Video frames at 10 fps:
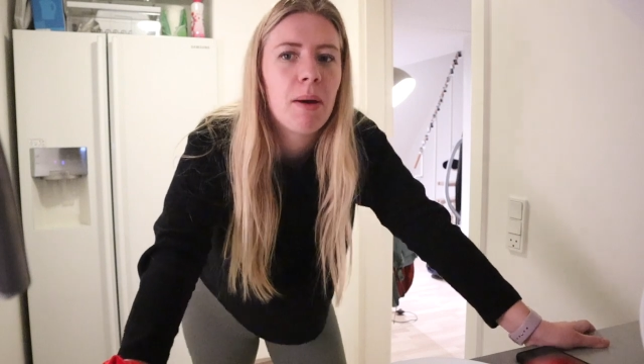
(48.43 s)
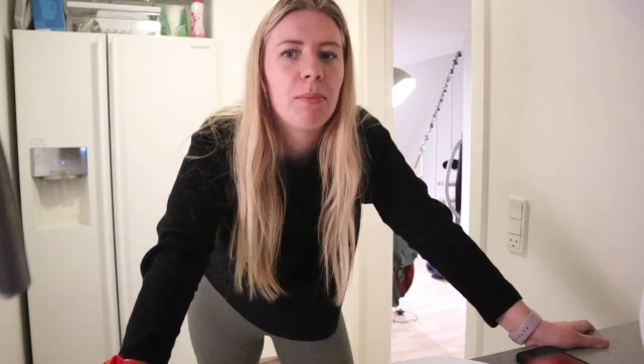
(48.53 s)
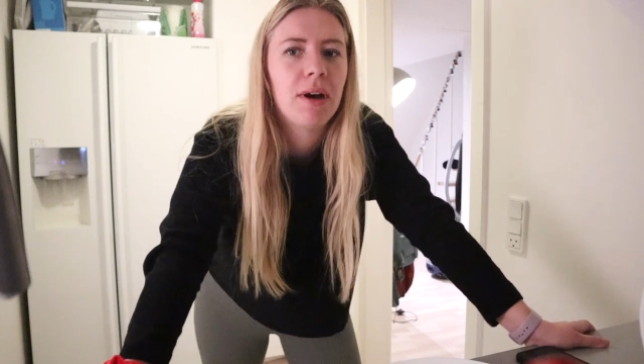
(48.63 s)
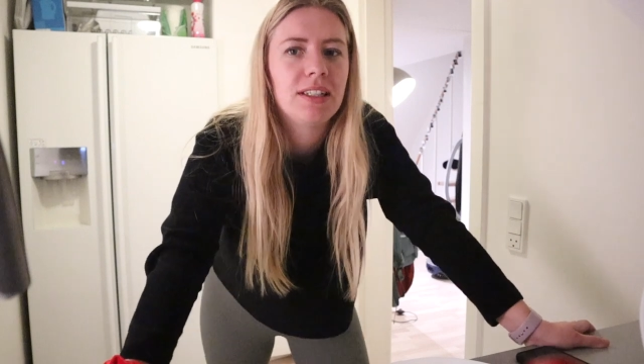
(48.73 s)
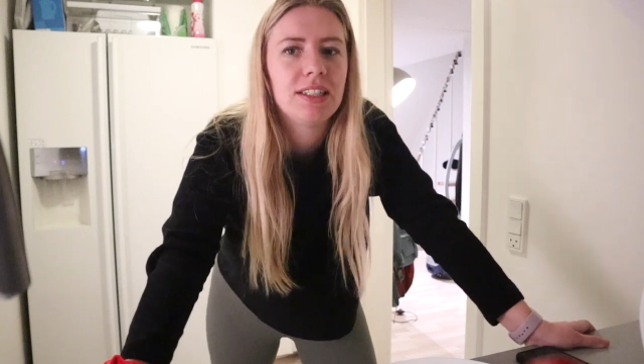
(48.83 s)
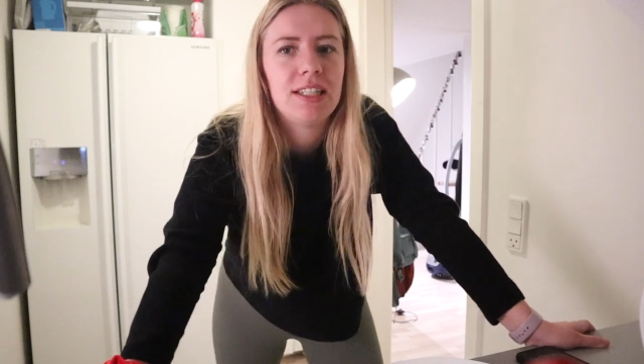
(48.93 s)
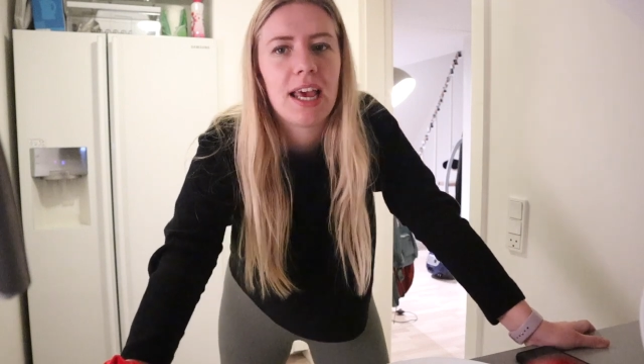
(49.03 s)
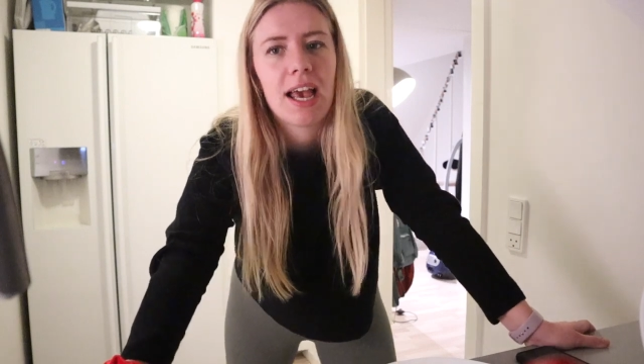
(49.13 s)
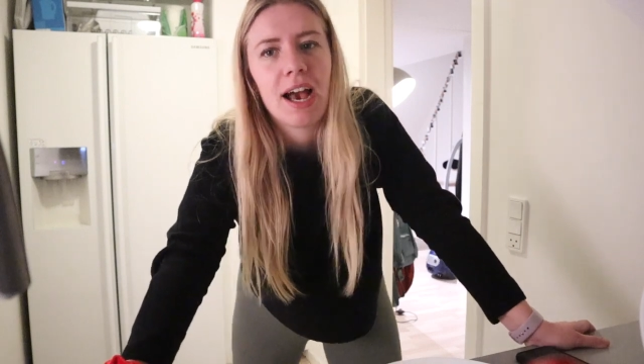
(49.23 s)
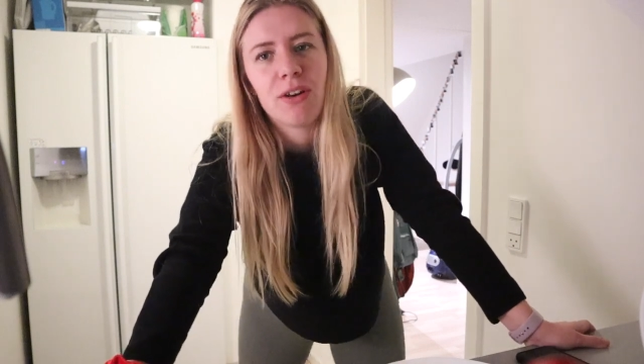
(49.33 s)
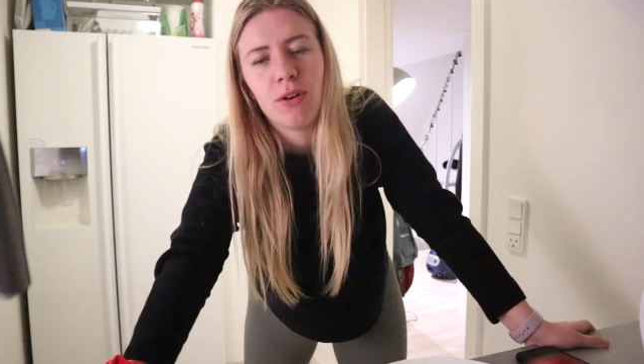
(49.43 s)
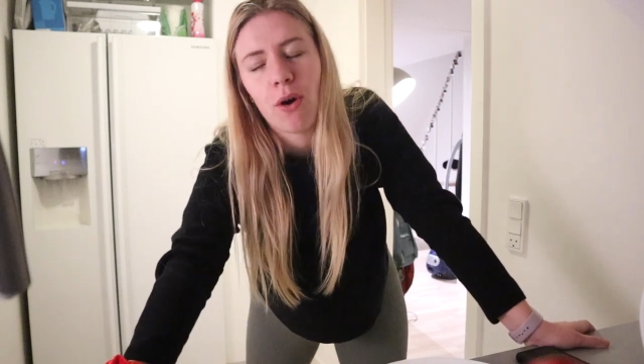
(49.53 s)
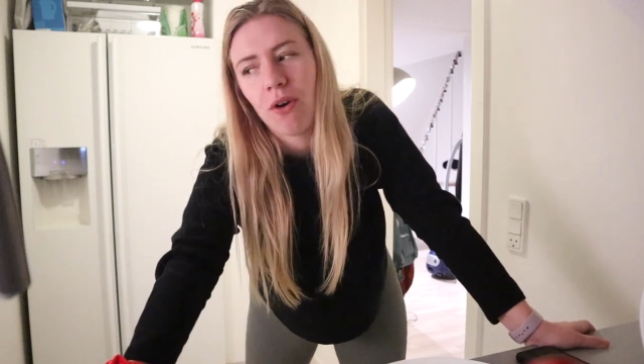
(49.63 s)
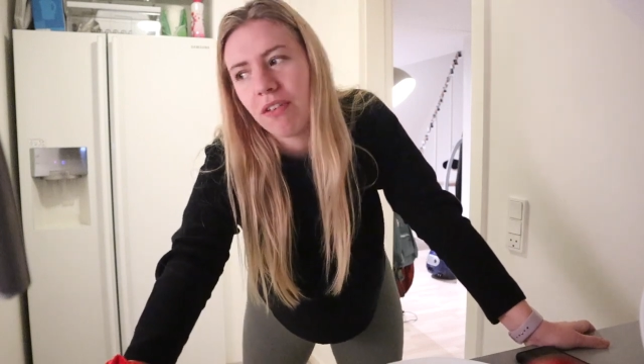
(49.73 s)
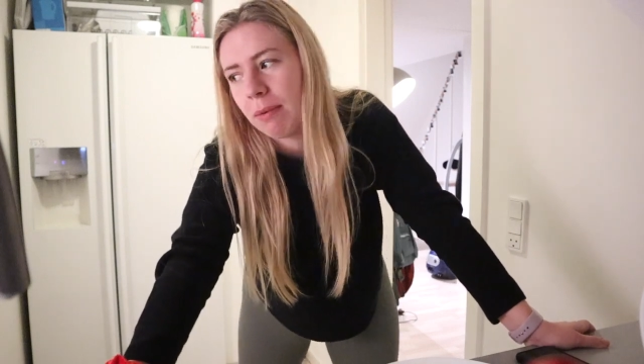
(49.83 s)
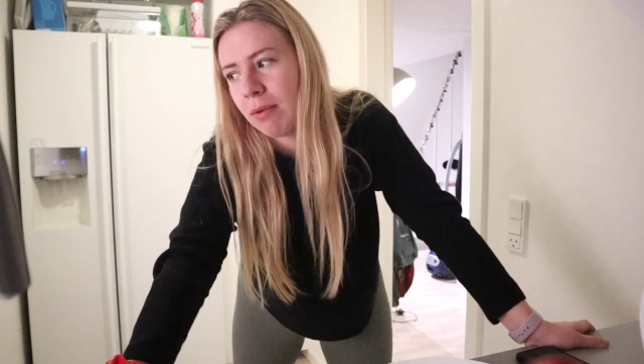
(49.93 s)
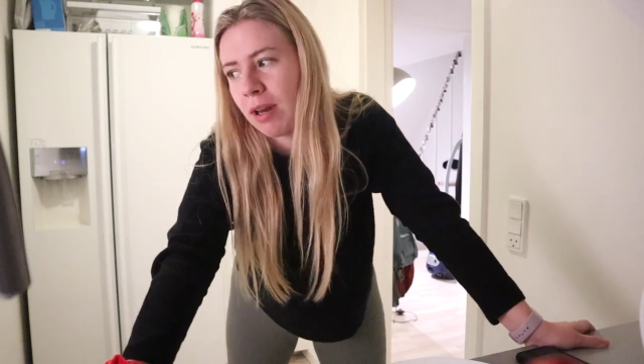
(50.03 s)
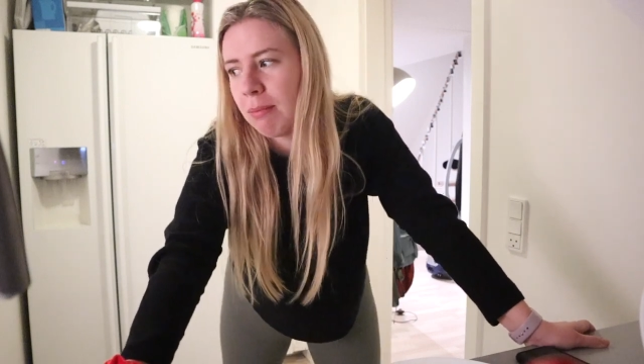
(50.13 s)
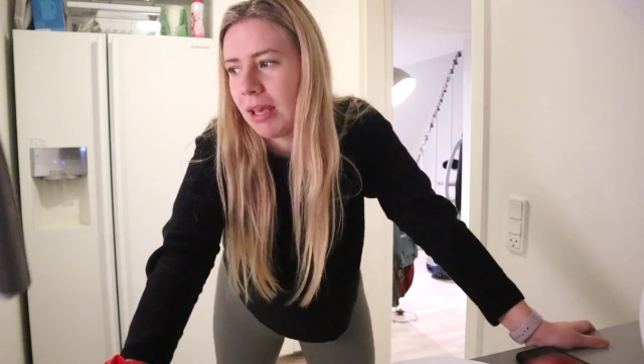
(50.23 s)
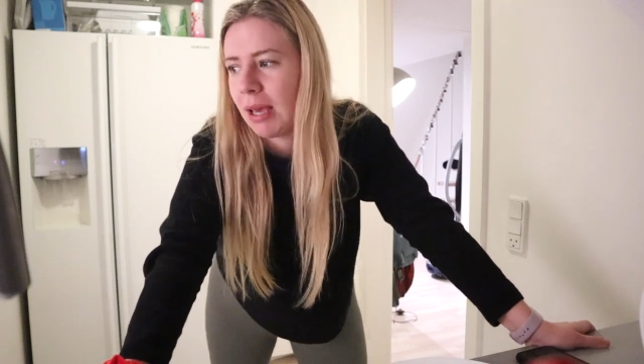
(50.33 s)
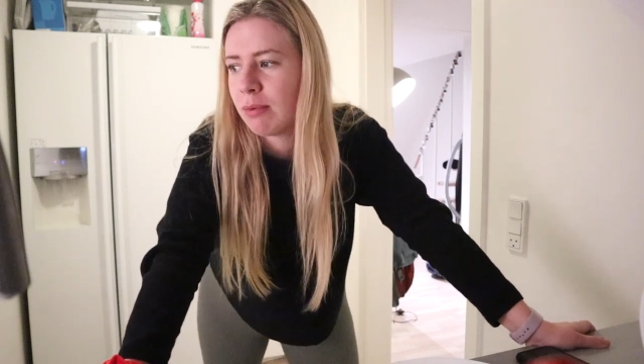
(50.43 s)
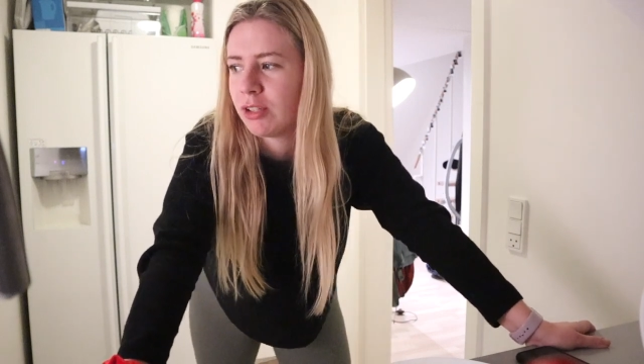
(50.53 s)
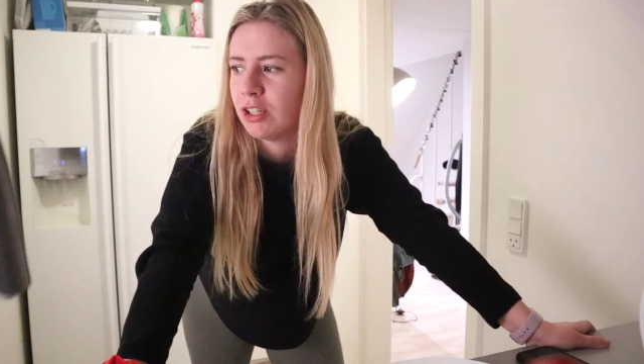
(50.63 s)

But today, I don't know if I'm gonna be able to